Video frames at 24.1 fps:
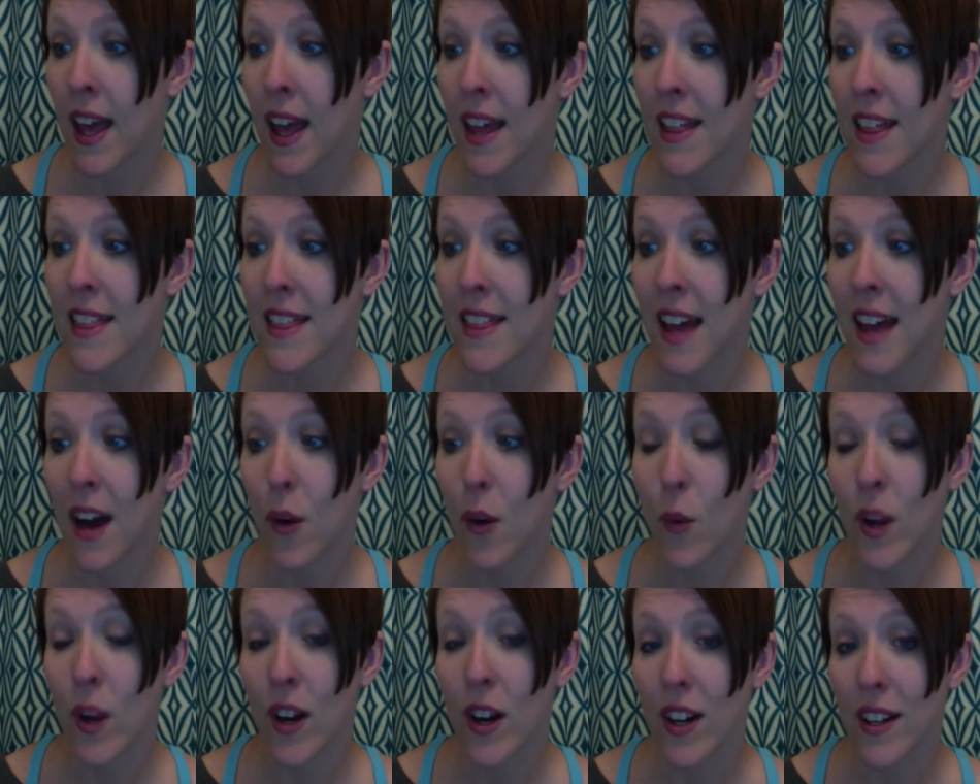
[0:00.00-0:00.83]
that
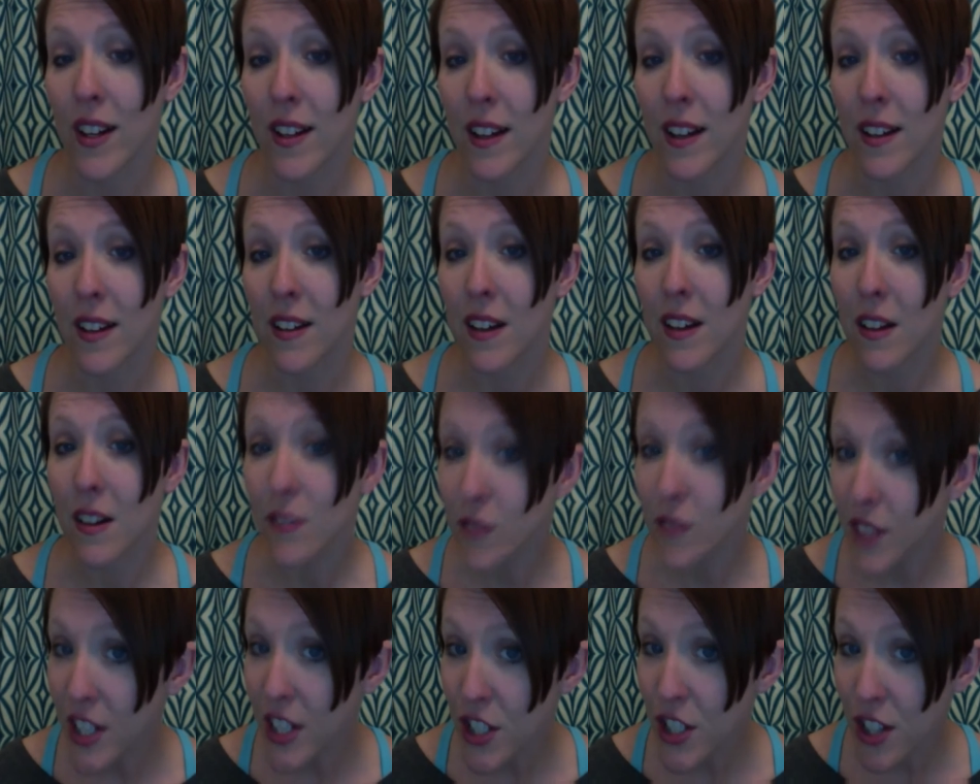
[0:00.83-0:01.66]
we are going to get
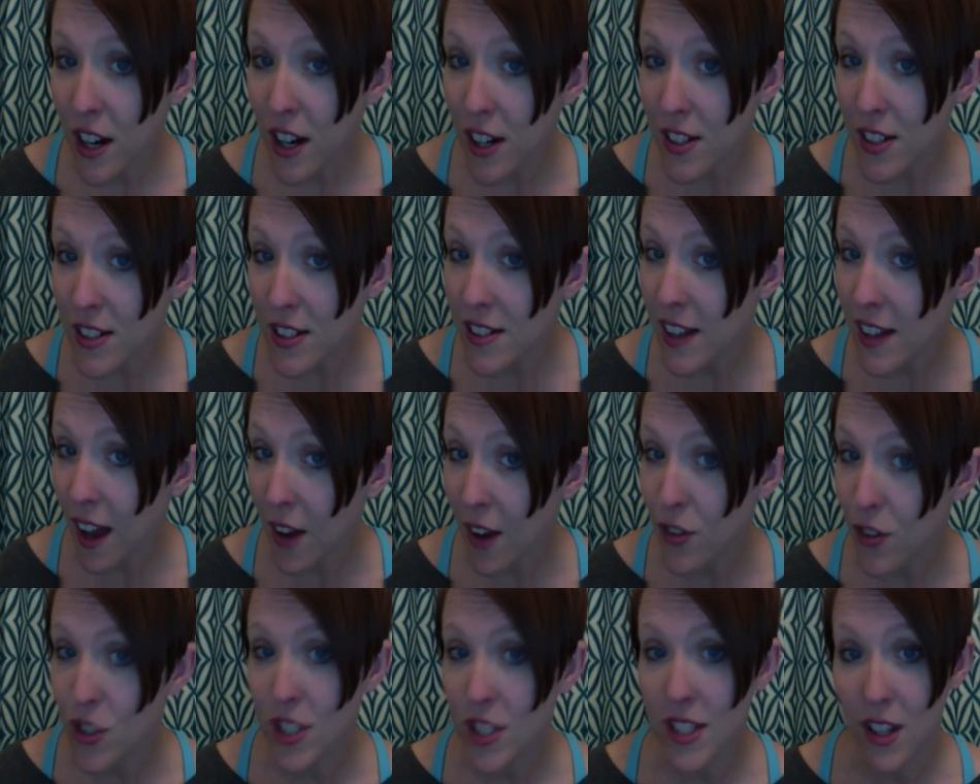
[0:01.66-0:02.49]
comfy chairs and
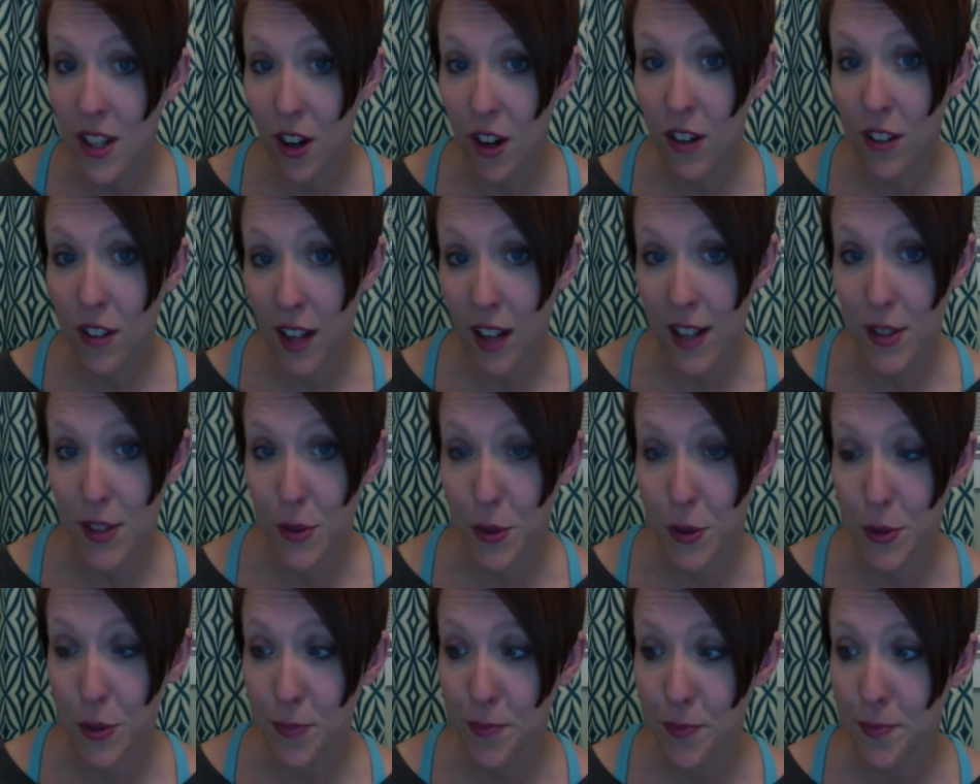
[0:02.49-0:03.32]
couches in our
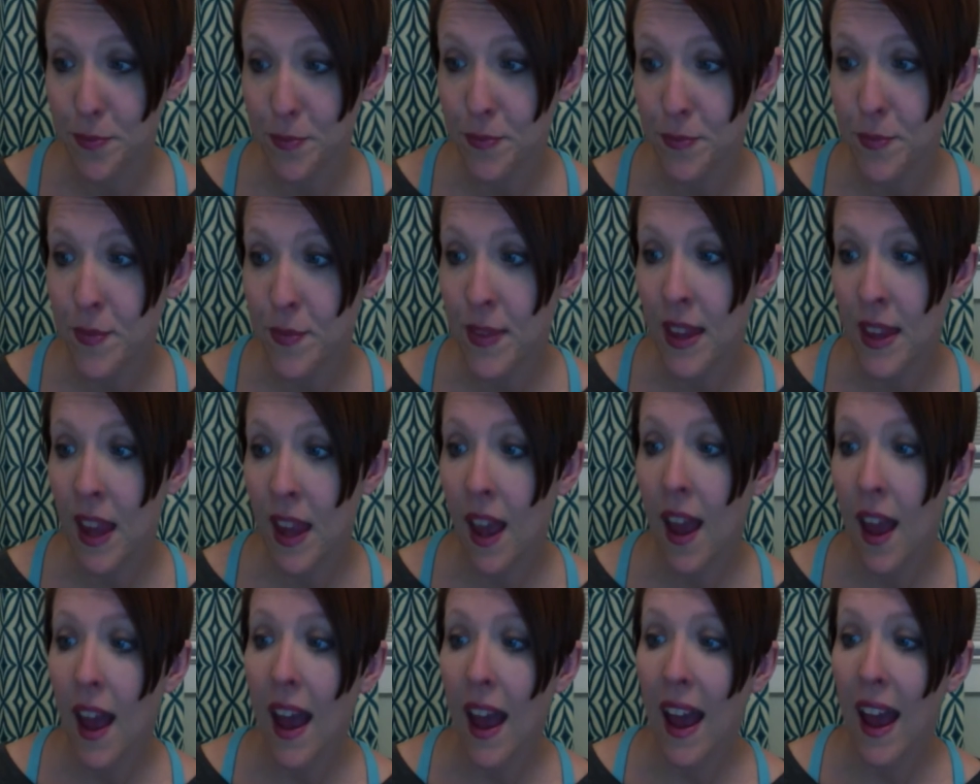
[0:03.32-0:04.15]
classroom,
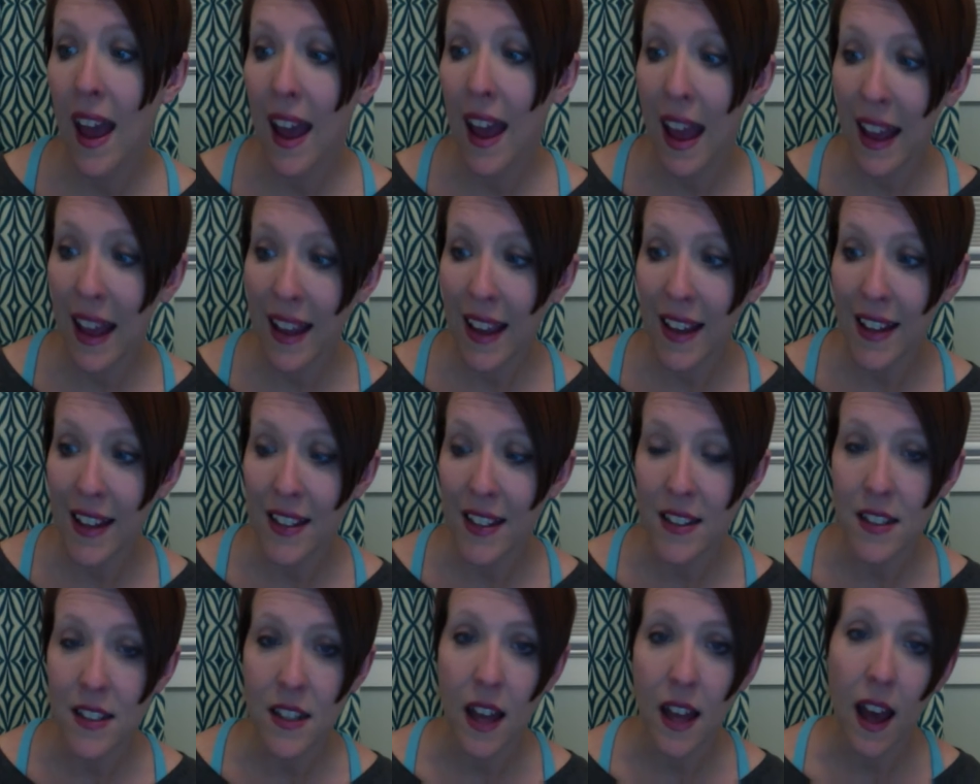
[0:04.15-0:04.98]

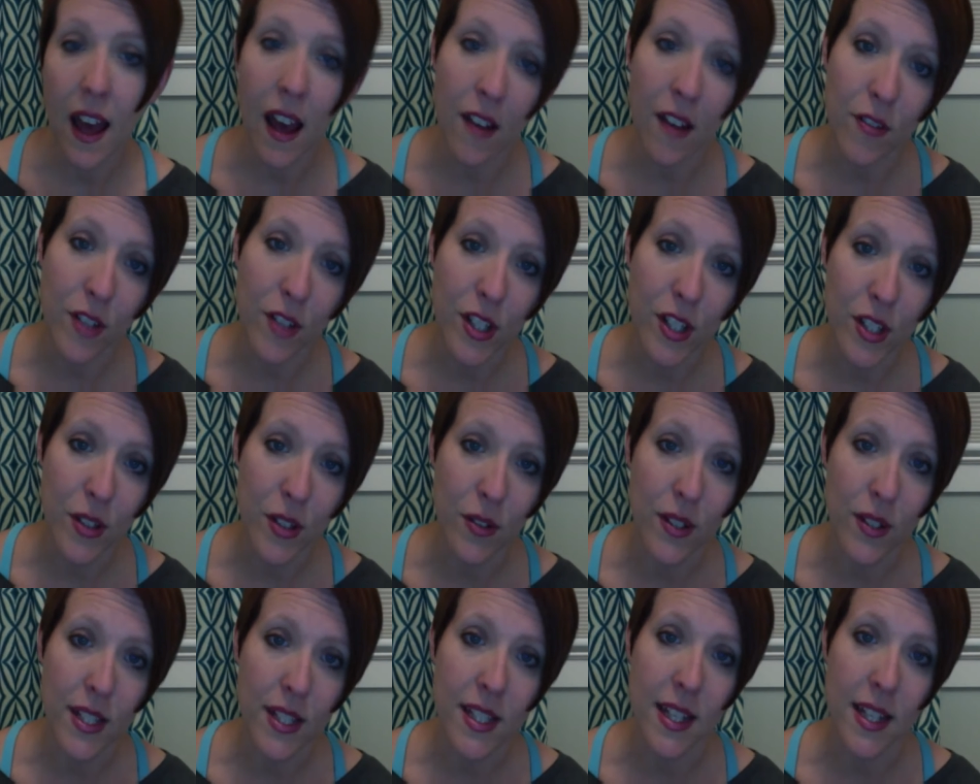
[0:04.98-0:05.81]
and every
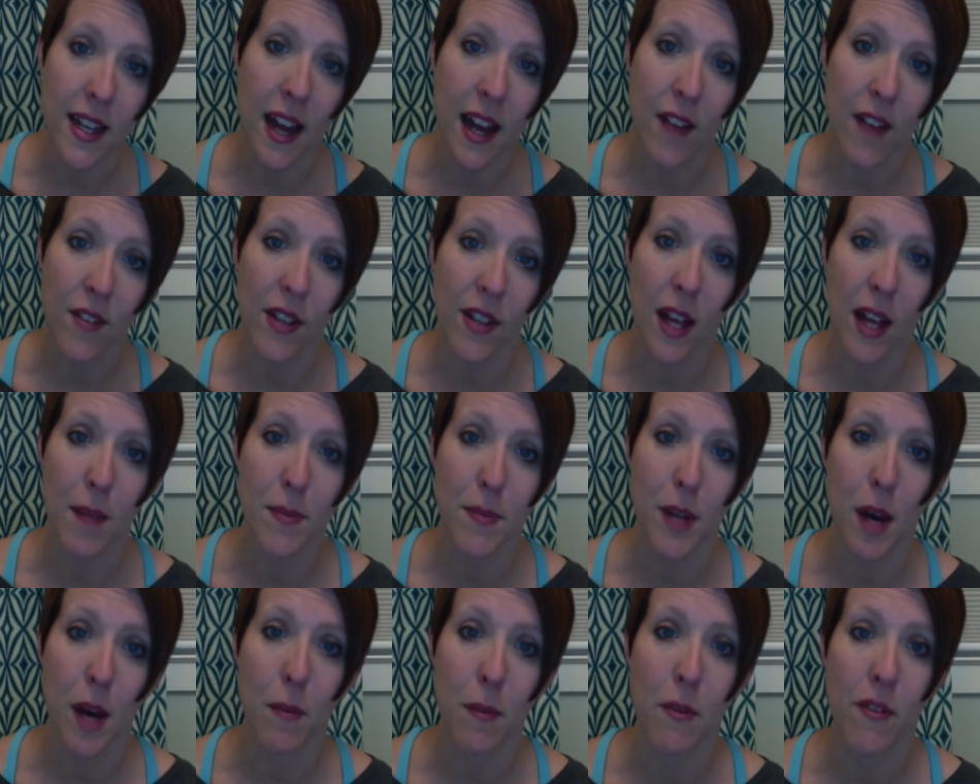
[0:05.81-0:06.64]
student is going to have a
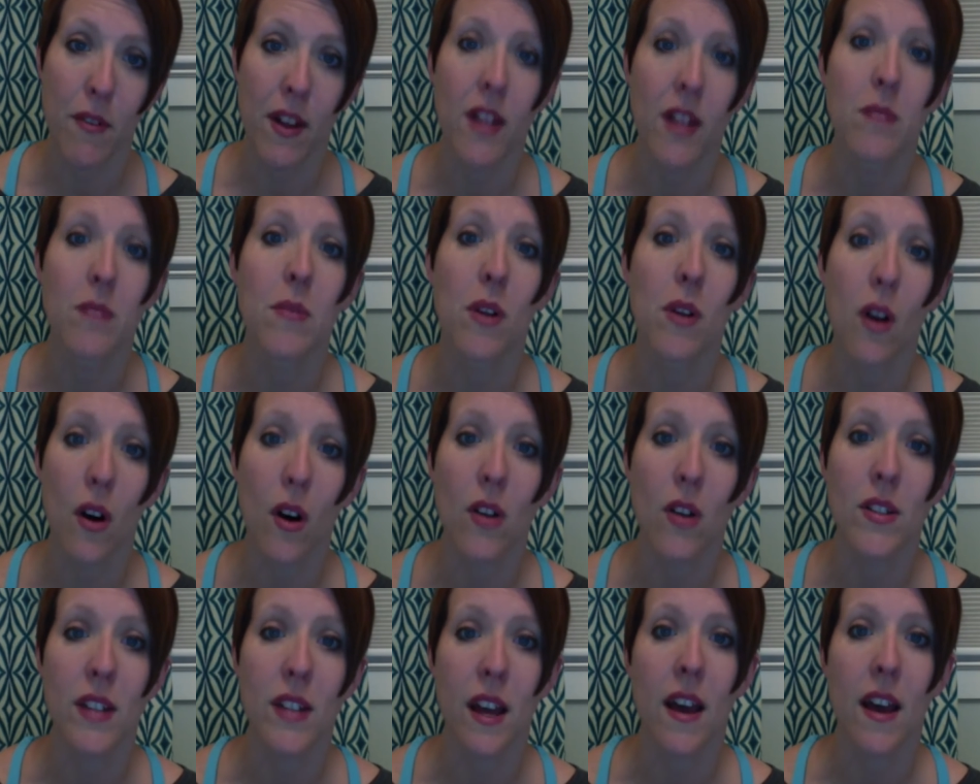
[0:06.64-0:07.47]
laptop available
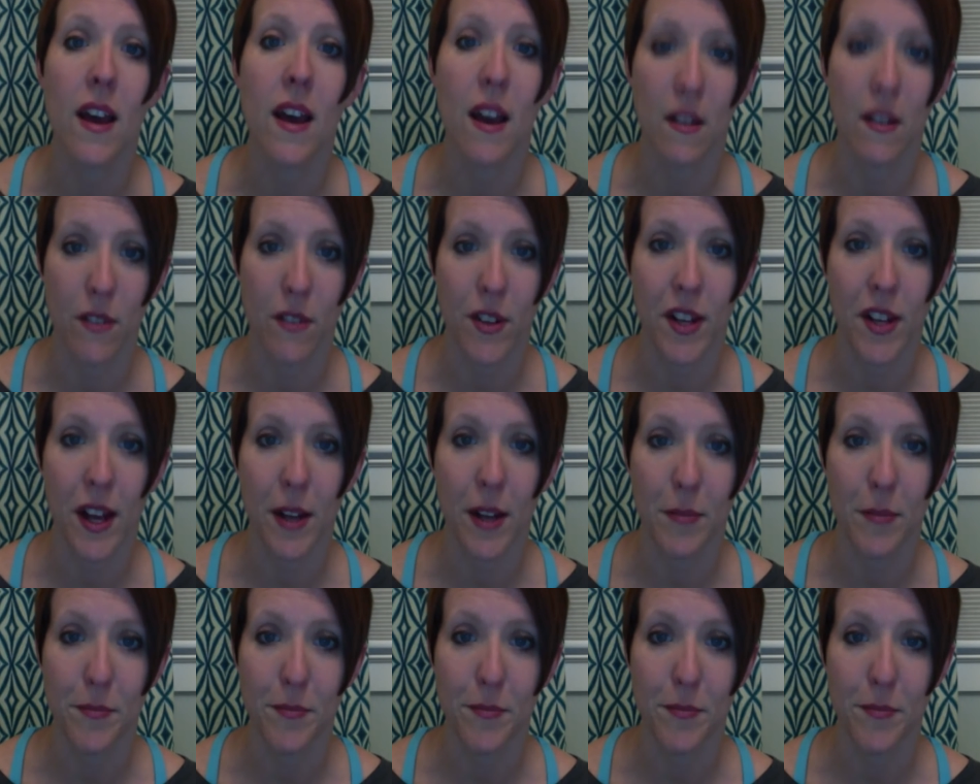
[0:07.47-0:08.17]
all day, every day.